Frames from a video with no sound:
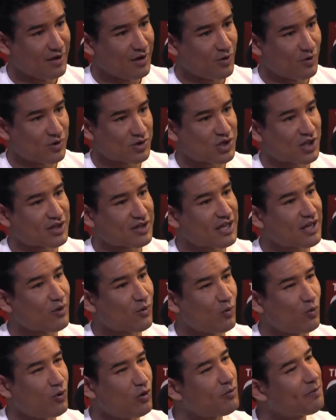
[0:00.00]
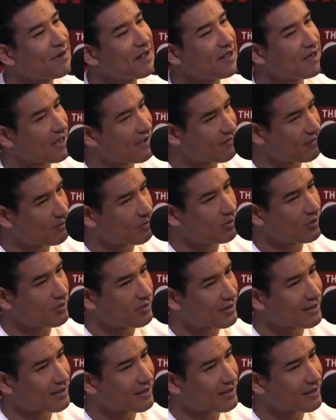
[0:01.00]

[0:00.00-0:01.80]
which I think will be inevitable.